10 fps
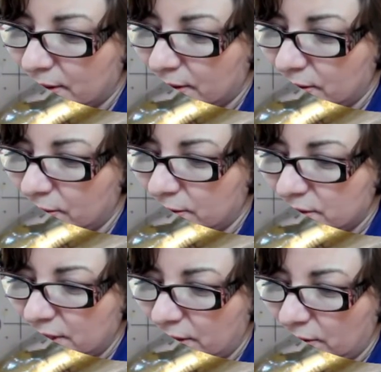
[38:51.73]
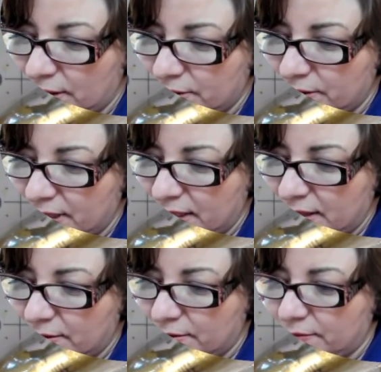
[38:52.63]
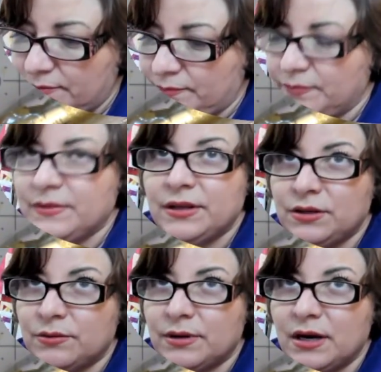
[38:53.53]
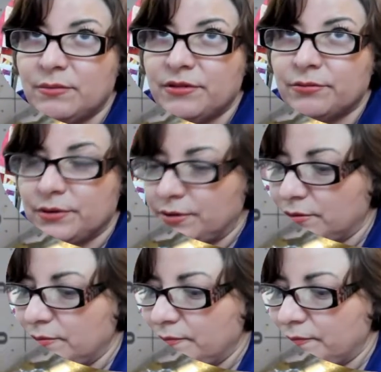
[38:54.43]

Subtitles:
you tunnel underneath, you come through.